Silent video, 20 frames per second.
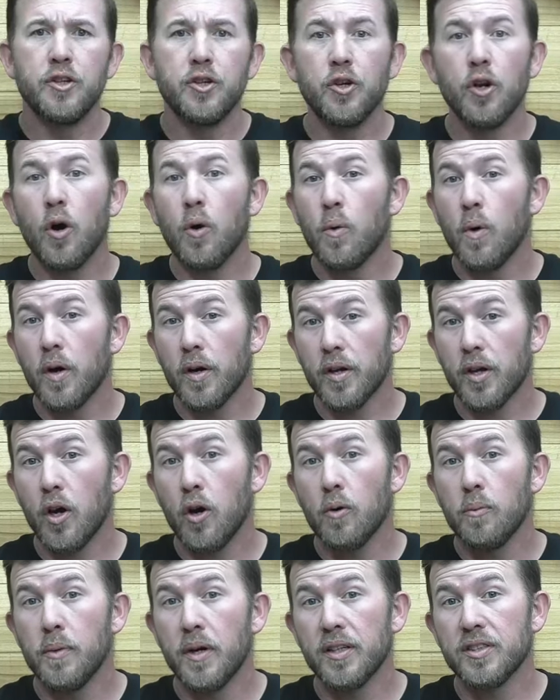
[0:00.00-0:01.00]
you don't want to
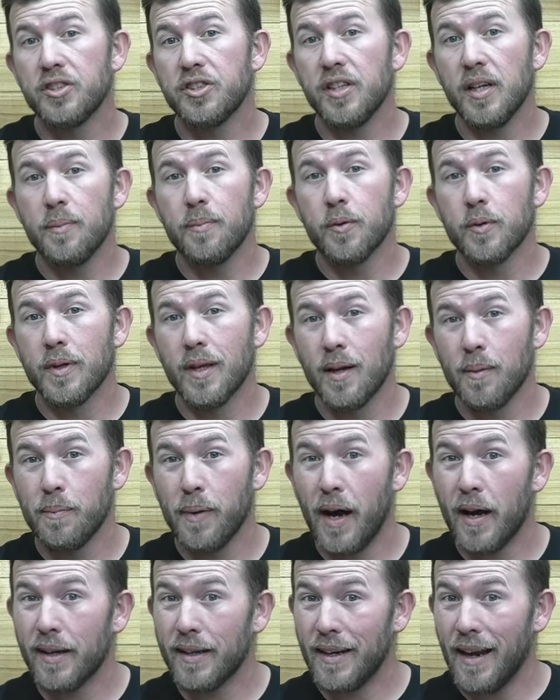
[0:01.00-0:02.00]
go much deeper than
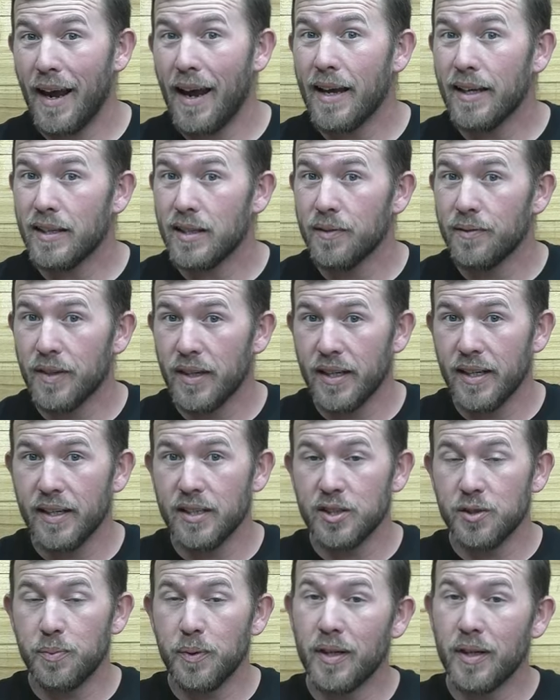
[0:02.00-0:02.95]
about 1/8 of an inch,